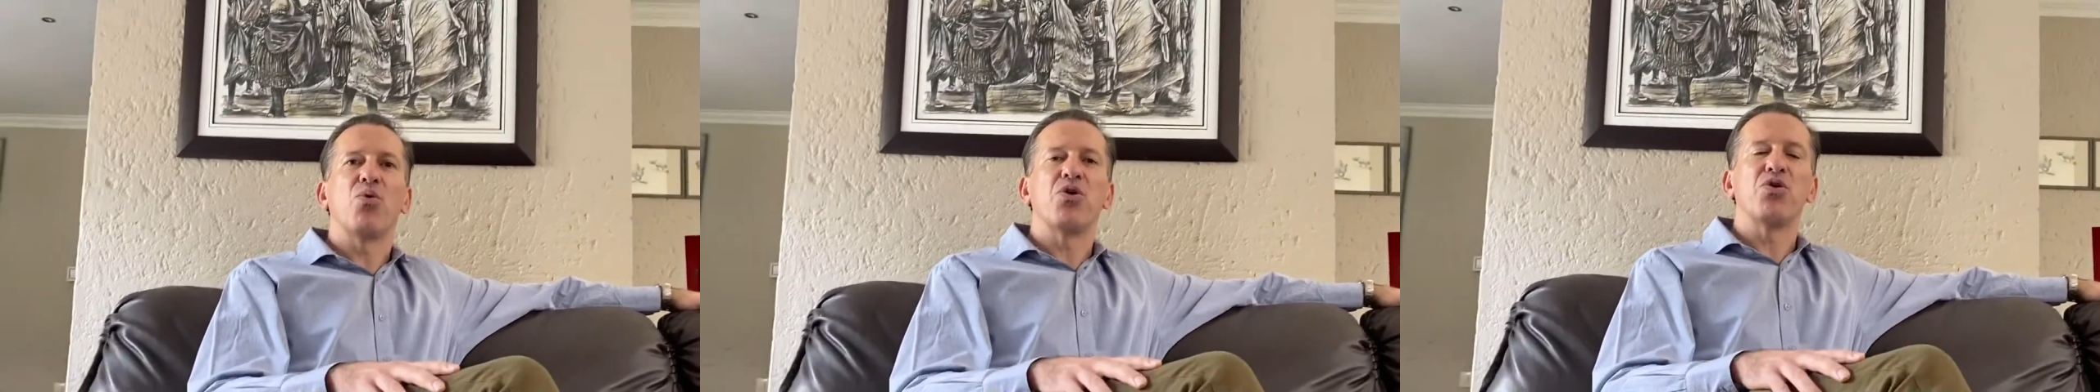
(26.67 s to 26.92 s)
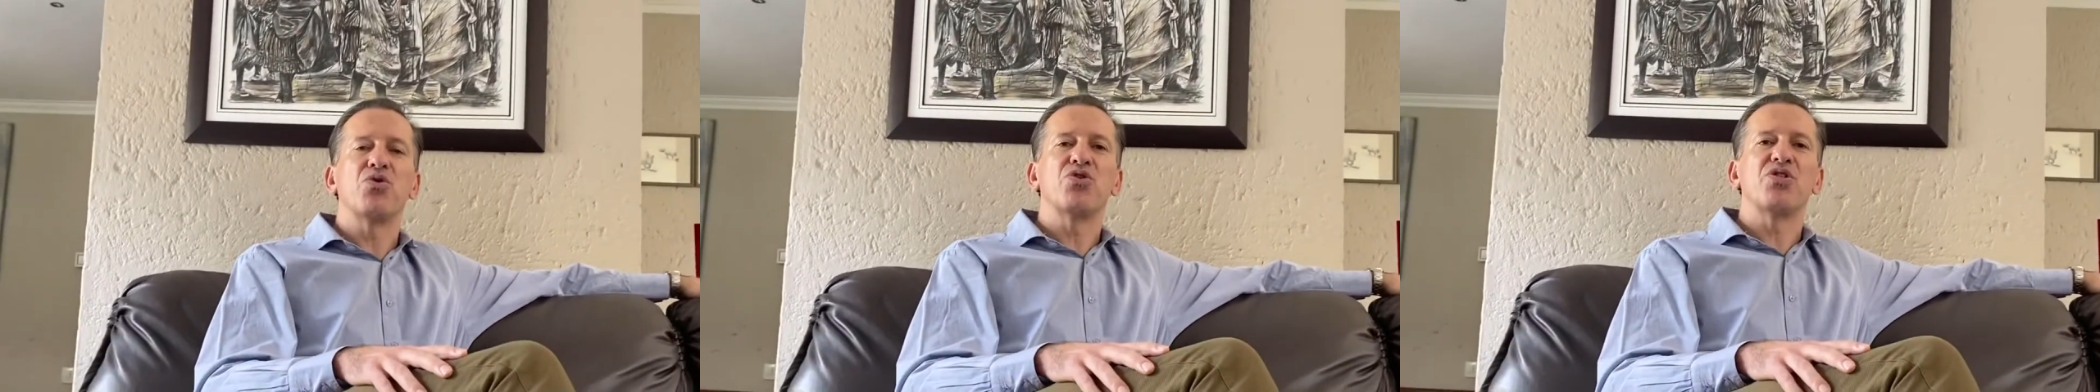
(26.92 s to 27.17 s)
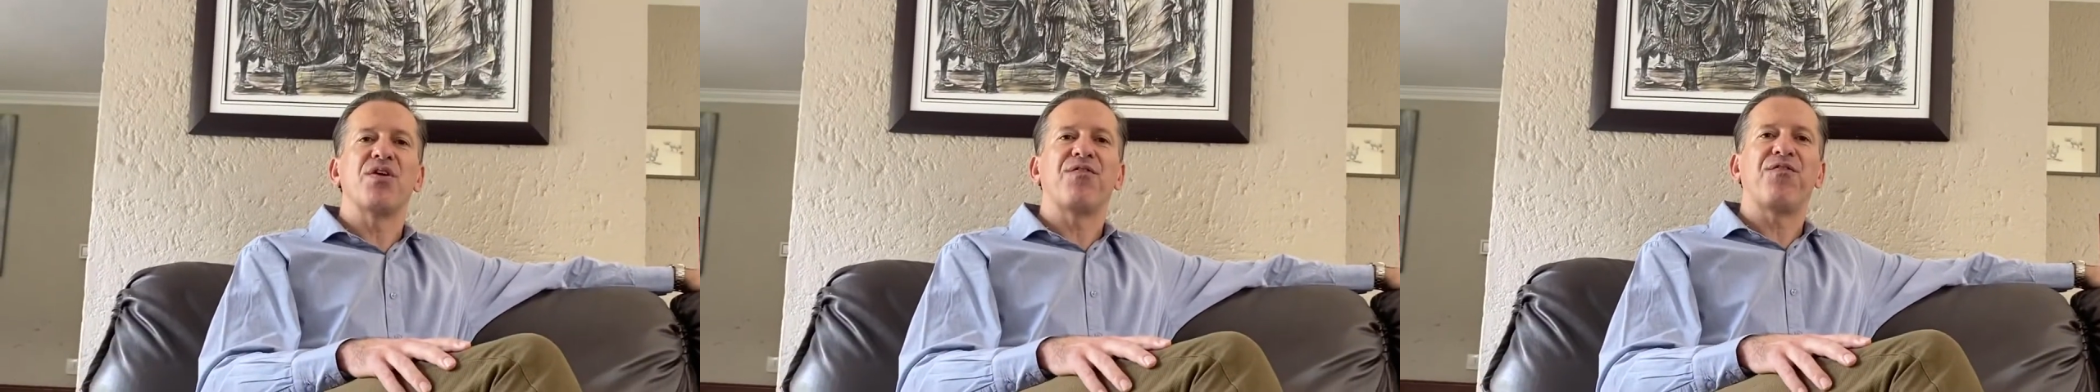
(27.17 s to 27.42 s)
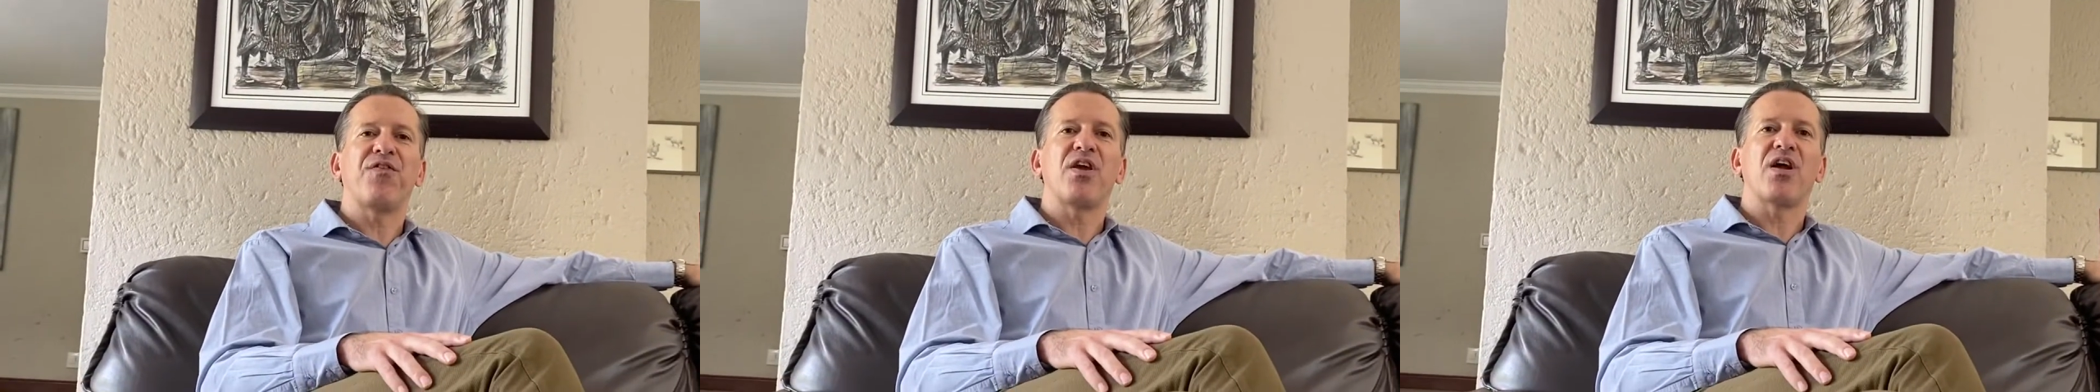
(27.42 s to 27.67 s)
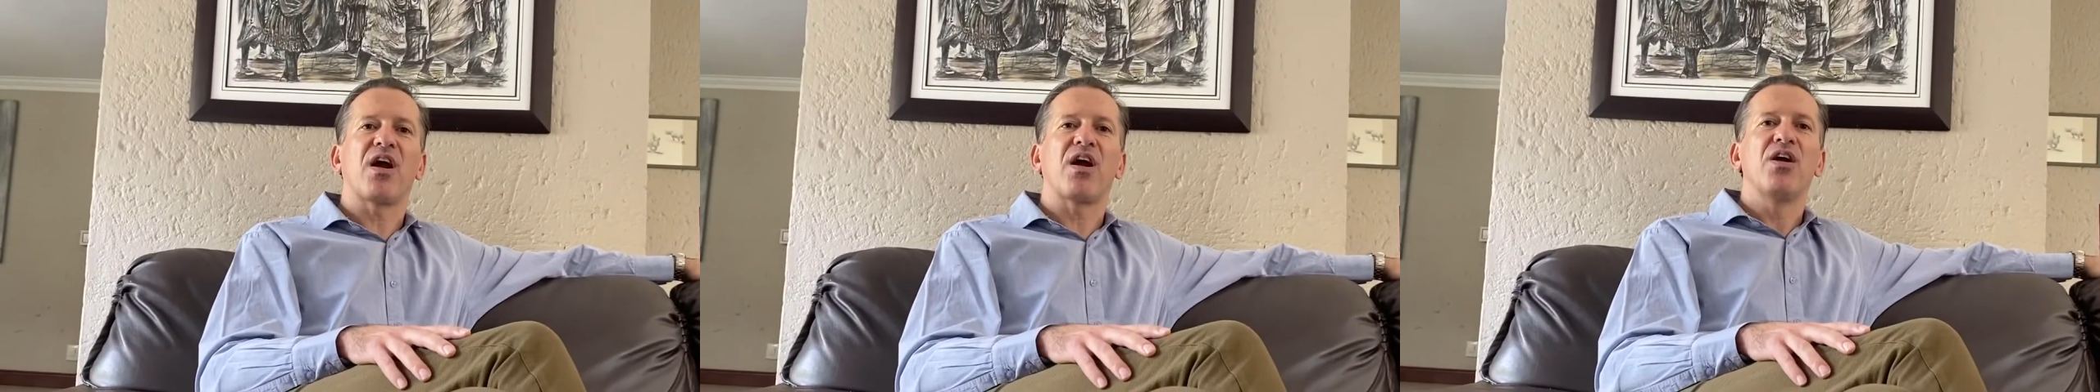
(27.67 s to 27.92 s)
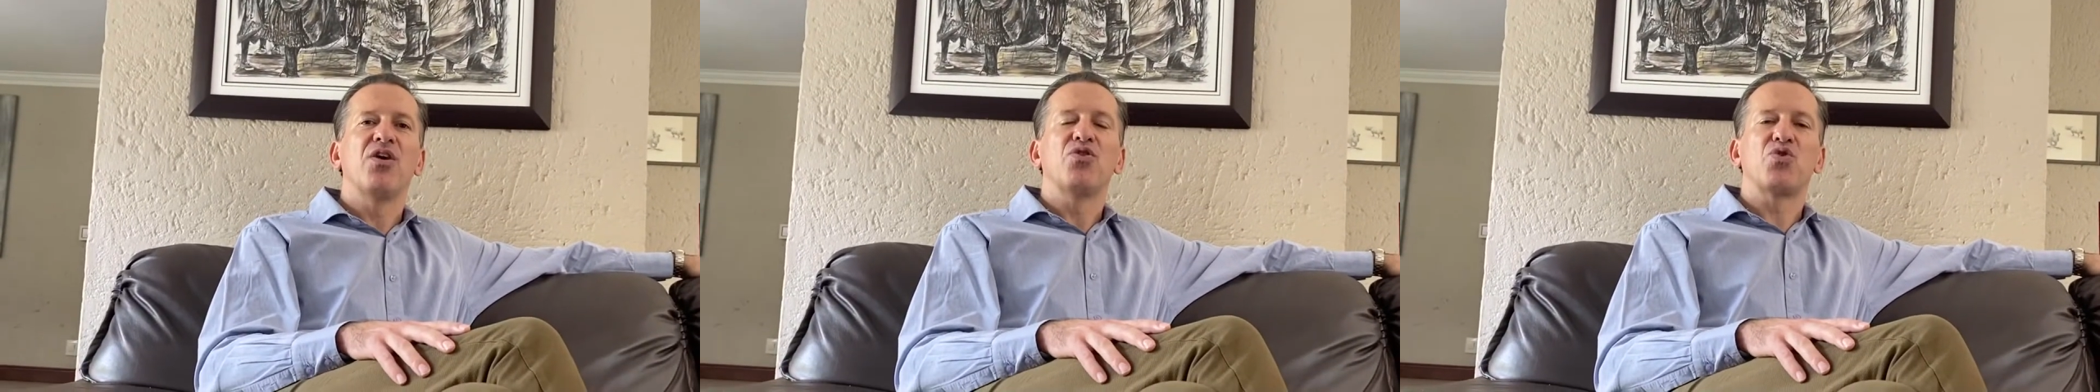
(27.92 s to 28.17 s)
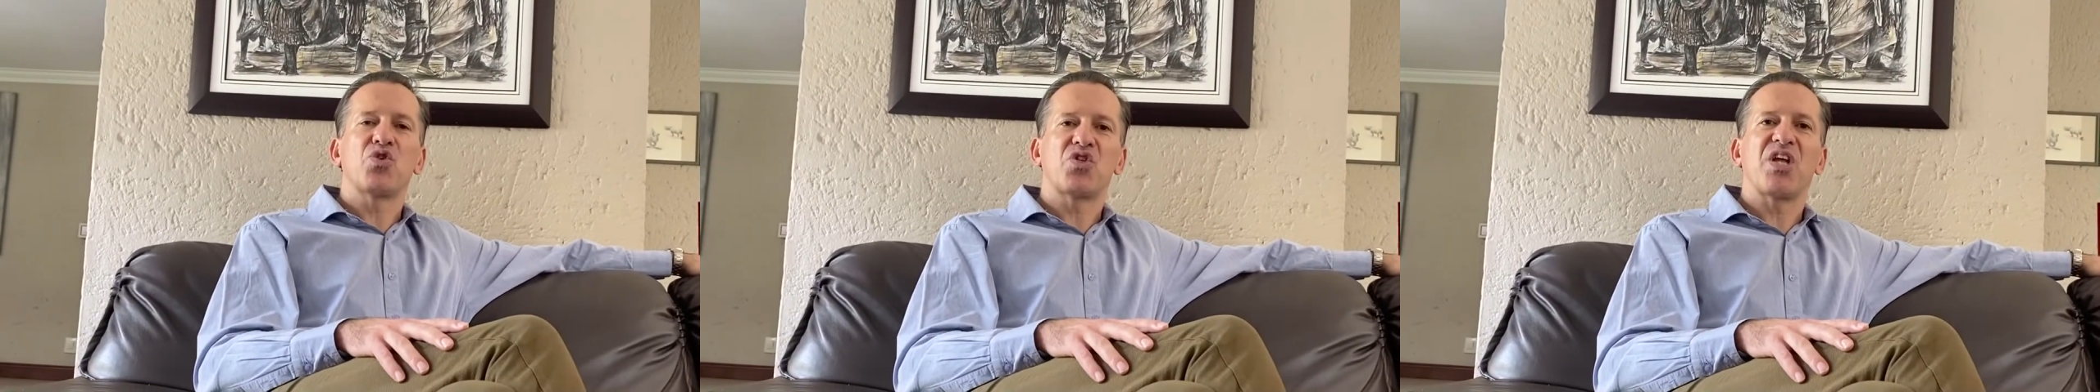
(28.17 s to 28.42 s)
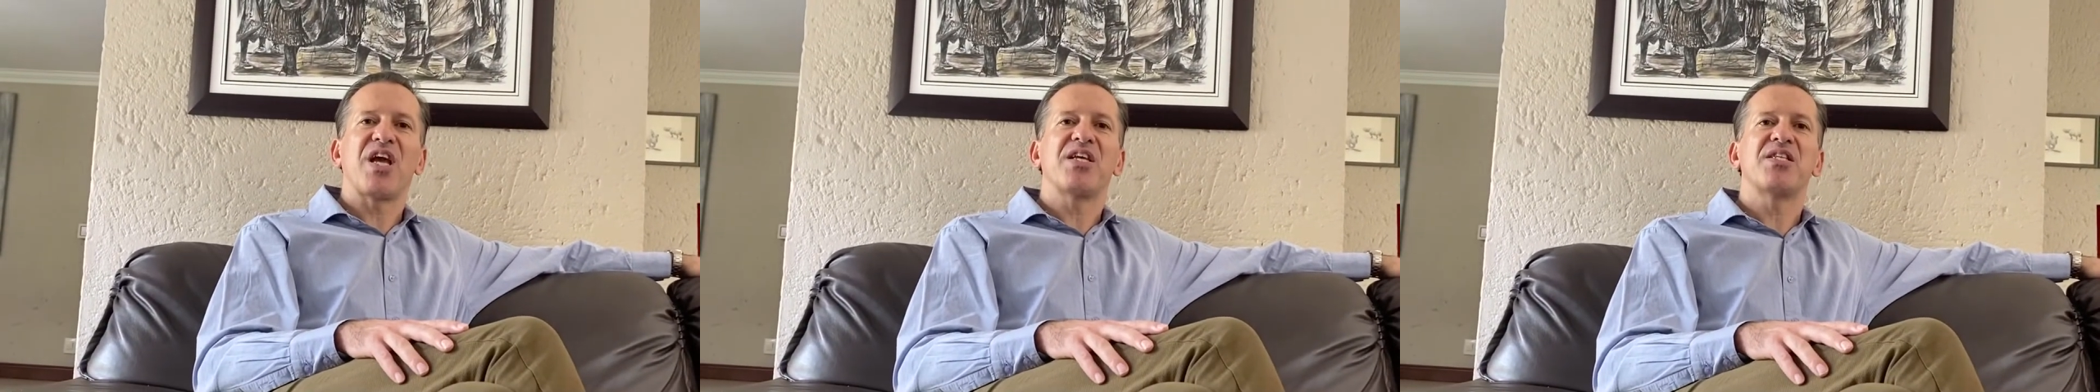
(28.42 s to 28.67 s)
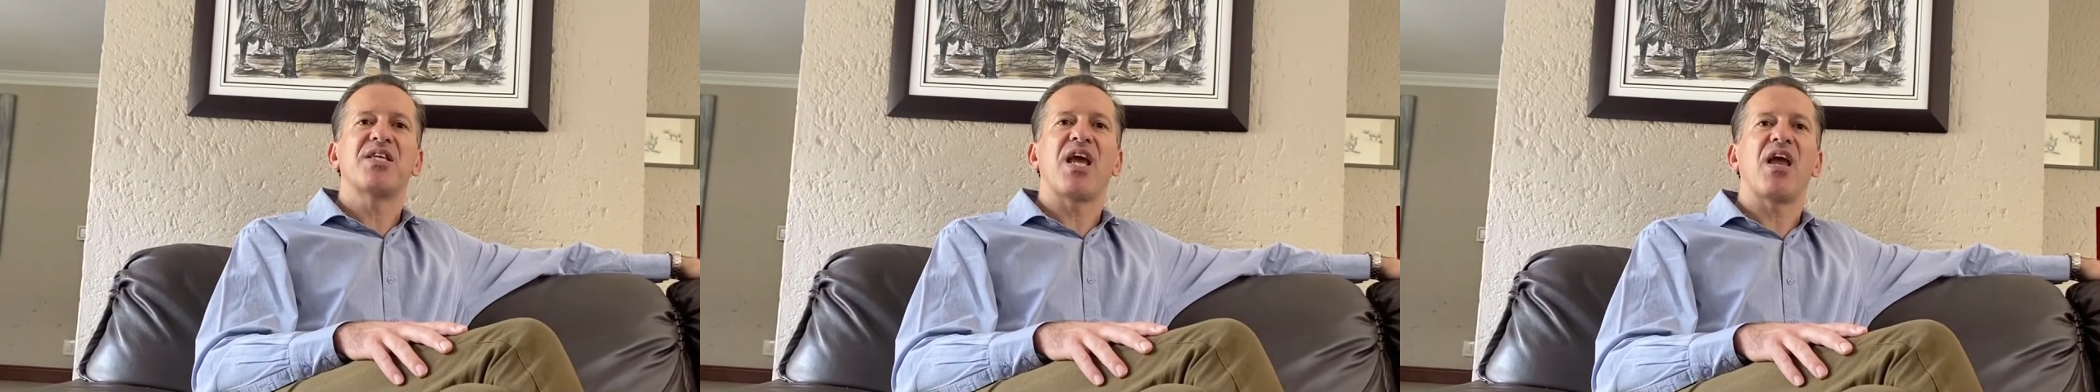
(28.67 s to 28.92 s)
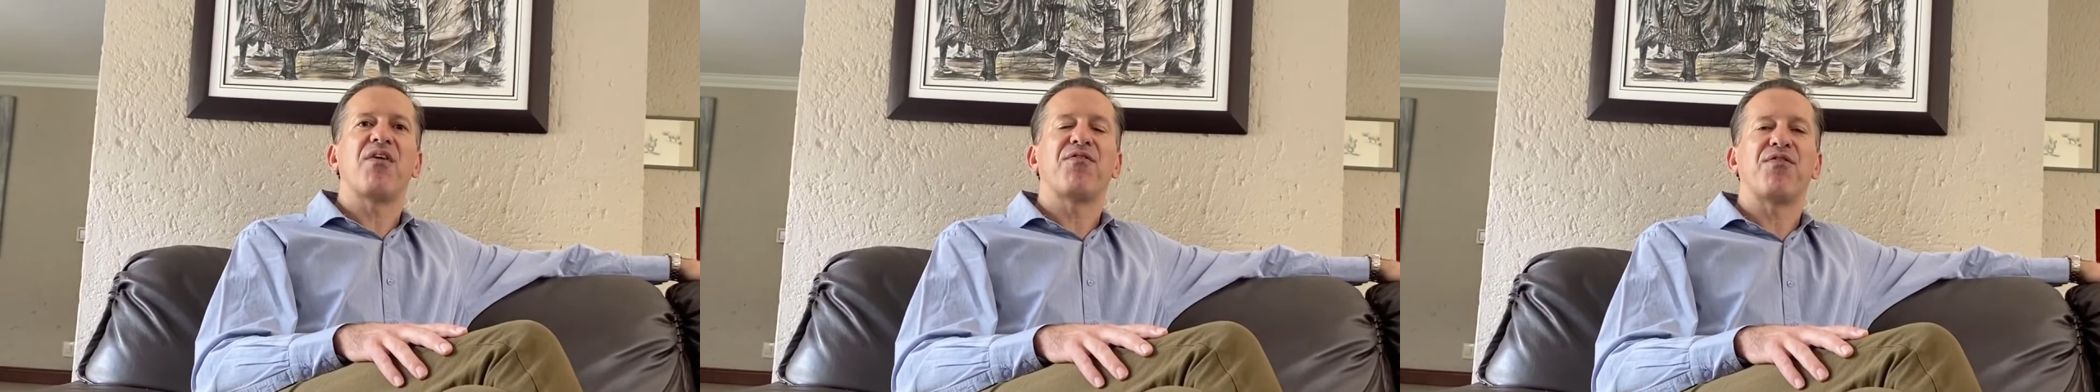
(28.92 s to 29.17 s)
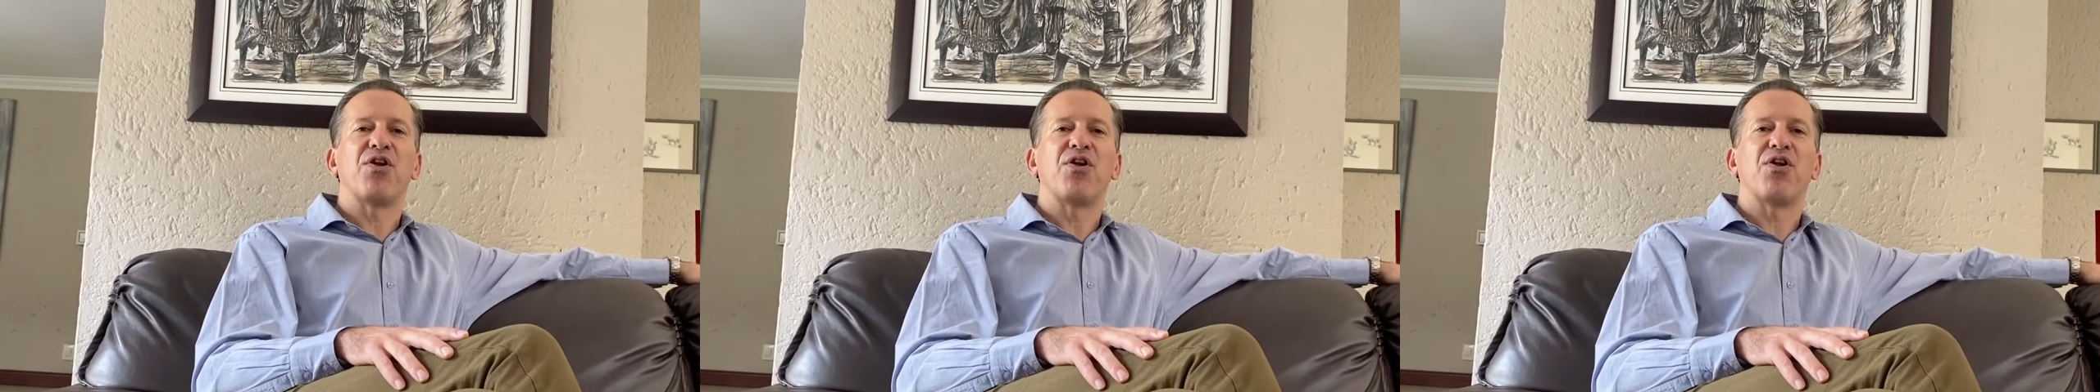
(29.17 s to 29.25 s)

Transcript: we use the fear to stay safe,